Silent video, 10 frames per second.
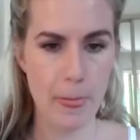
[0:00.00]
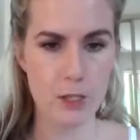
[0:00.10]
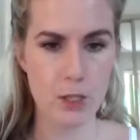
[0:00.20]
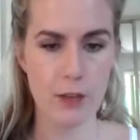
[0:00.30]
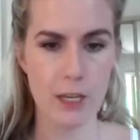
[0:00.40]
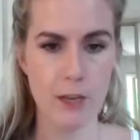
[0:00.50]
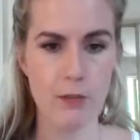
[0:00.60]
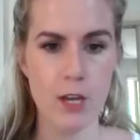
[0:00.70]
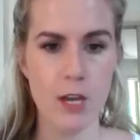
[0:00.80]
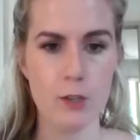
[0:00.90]
So Forgive.
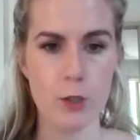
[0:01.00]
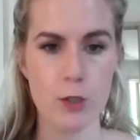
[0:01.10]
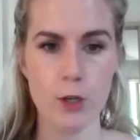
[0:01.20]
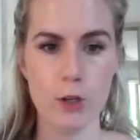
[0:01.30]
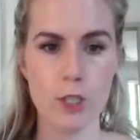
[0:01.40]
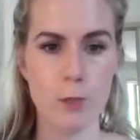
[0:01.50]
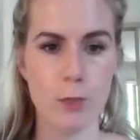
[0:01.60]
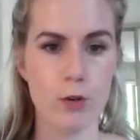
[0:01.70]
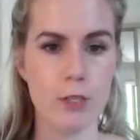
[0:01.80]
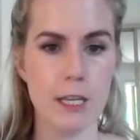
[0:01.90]
It's also got
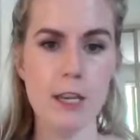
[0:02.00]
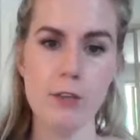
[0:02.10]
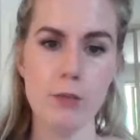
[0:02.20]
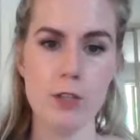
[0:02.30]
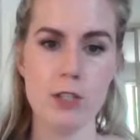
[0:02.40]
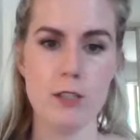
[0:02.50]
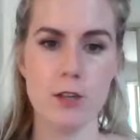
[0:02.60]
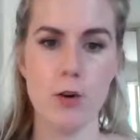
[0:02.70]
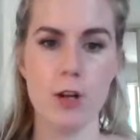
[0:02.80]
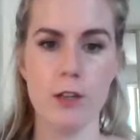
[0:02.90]
spruce leaf, which is
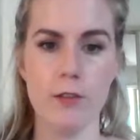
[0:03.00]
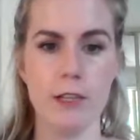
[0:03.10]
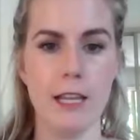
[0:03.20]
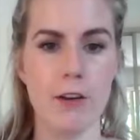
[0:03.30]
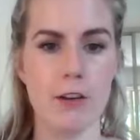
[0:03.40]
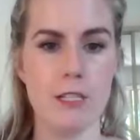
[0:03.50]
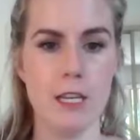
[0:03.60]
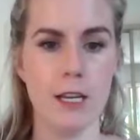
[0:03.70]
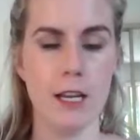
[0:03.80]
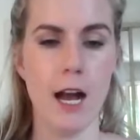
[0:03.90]
the oil of
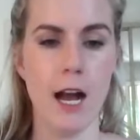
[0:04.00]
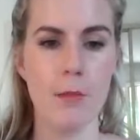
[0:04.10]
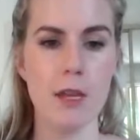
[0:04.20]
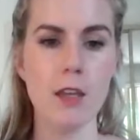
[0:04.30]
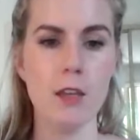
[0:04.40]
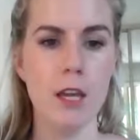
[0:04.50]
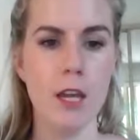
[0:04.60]
clarity and calming.